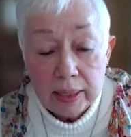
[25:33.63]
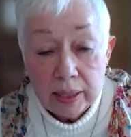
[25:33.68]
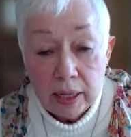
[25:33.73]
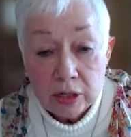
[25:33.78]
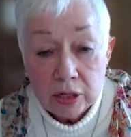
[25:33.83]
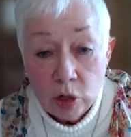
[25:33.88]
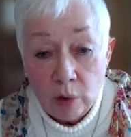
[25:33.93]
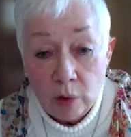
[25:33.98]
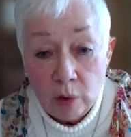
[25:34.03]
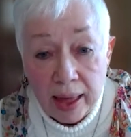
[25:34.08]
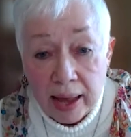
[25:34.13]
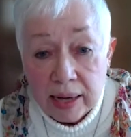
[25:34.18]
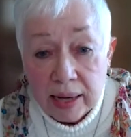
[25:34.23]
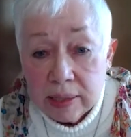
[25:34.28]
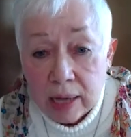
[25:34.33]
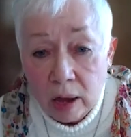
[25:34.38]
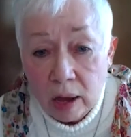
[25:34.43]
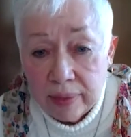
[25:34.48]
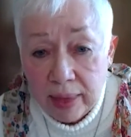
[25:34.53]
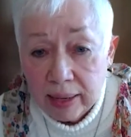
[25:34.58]
So that's
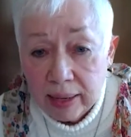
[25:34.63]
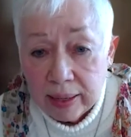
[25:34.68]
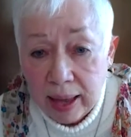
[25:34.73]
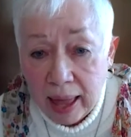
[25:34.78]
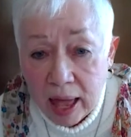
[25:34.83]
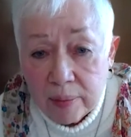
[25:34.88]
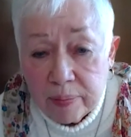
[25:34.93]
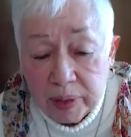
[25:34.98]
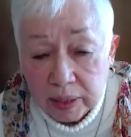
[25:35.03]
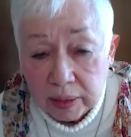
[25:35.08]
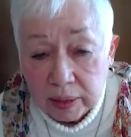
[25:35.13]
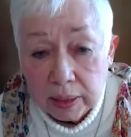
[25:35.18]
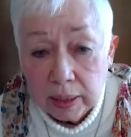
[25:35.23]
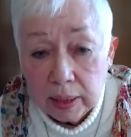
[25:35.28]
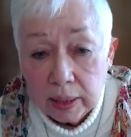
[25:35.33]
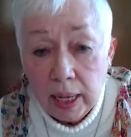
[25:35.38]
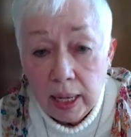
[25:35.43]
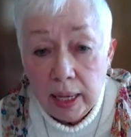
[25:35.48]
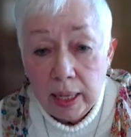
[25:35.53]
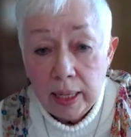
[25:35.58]
how that happened.
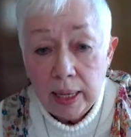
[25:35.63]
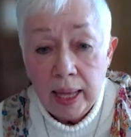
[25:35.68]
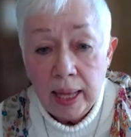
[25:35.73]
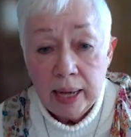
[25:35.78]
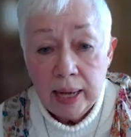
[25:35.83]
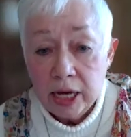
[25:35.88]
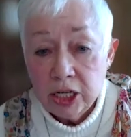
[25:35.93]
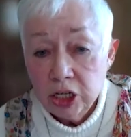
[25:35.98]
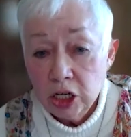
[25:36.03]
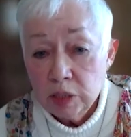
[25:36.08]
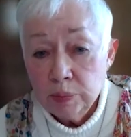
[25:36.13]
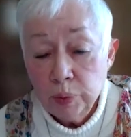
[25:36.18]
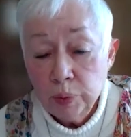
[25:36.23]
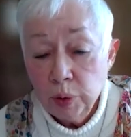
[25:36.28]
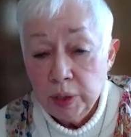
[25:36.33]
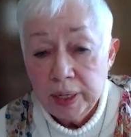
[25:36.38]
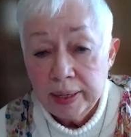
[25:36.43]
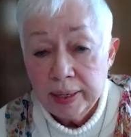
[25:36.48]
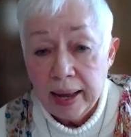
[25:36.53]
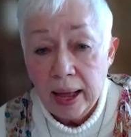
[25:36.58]
And I just
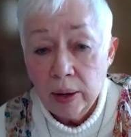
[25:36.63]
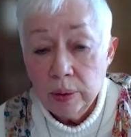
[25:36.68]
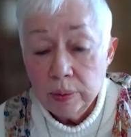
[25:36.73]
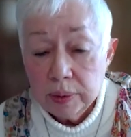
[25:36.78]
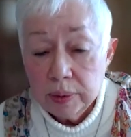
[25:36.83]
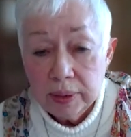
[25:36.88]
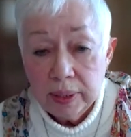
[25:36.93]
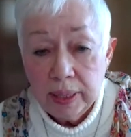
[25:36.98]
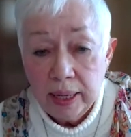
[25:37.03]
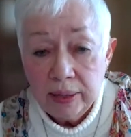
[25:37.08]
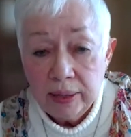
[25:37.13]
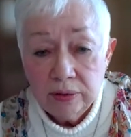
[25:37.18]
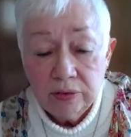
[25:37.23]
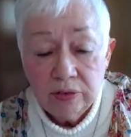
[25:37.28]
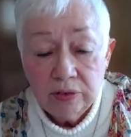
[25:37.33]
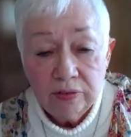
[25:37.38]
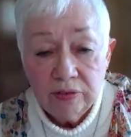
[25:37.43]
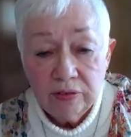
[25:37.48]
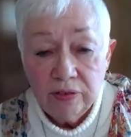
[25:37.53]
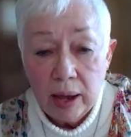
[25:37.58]
put it out
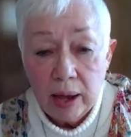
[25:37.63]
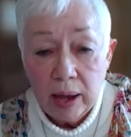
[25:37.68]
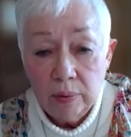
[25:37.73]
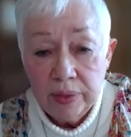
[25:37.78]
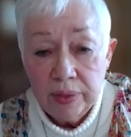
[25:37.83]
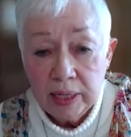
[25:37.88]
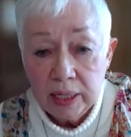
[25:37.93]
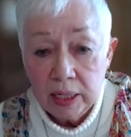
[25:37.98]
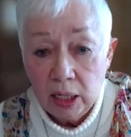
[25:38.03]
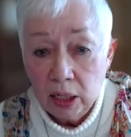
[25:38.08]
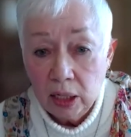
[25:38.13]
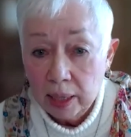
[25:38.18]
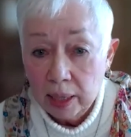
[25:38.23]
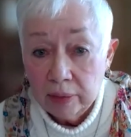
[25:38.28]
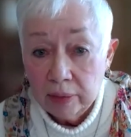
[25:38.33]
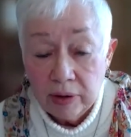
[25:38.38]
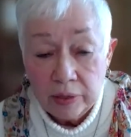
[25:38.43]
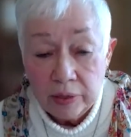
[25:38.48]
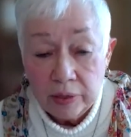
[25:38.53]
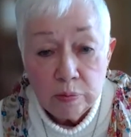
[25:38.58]
and found that a lot
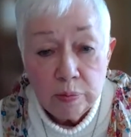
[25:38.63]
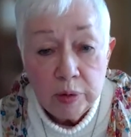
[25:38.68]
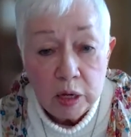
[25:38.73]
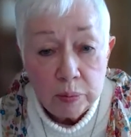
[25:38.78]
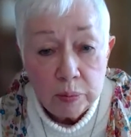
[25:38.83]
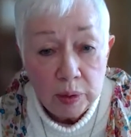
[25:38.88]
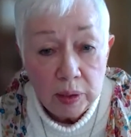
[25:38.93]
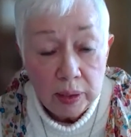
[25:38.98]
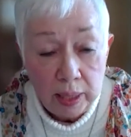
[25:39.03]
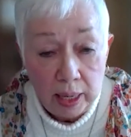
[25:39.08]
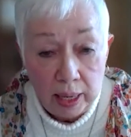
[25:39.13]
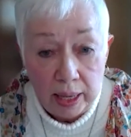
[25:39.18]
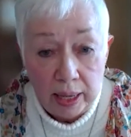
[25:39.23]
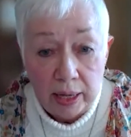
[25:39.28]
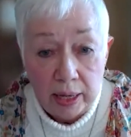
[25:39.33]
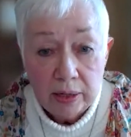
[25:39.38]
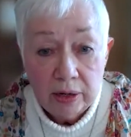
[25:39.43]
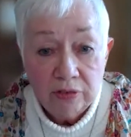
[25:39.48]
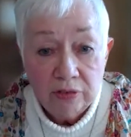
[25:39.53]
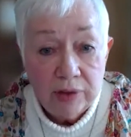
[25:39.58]
of other people
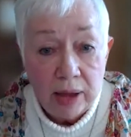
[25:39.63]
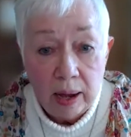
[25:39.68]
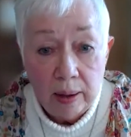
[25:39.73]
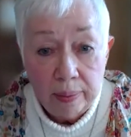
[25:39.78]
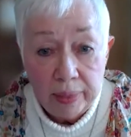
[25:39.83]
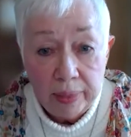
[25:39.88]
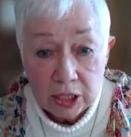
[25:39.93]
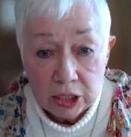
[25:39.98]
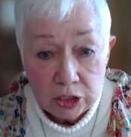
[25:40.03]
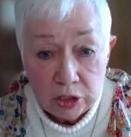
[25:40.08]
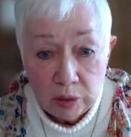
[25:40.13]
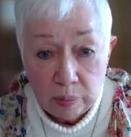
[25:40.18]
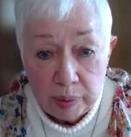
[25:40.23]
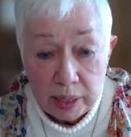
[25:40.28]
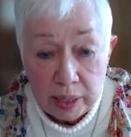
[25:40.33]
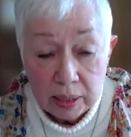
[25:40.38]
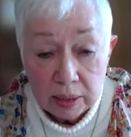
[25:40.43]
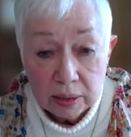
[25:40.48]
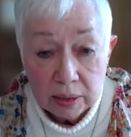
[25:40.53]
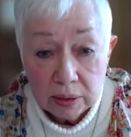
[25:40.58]
found this to
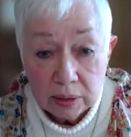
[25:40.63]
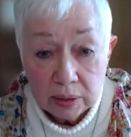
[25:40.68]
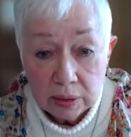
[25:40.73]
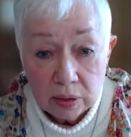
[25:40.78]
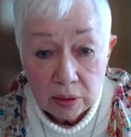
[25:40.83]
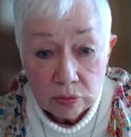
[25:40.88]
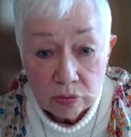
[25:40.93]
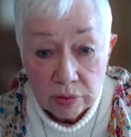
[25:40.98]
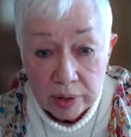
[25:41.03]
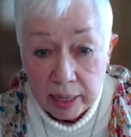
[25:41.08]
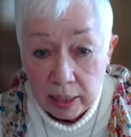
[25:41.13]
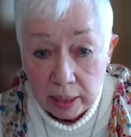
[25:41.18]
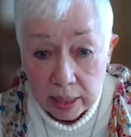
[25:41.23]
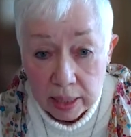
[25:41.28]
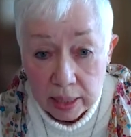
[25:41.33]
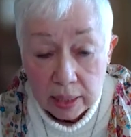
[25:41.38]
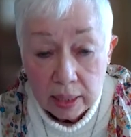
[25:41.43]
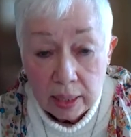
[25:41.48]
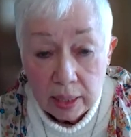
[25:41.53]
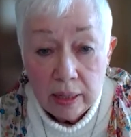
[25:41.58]
be
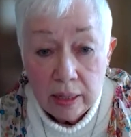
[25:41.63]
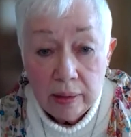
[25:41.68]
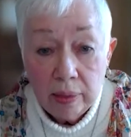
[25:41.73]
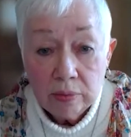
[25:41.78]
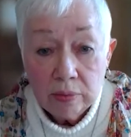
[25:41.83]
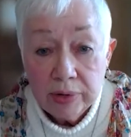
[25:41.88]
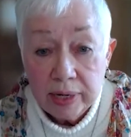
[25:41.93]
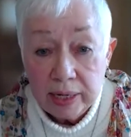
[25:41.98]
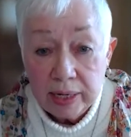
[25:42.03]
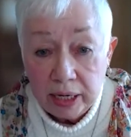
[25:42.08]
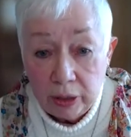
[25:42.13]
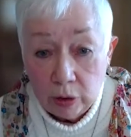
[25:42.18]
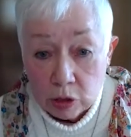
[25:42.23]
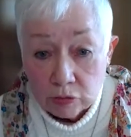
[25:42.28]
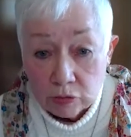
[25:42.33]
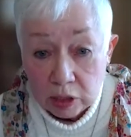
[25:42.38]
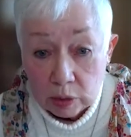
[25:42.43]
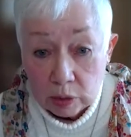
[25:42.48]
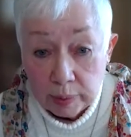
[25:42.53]
really, really useful.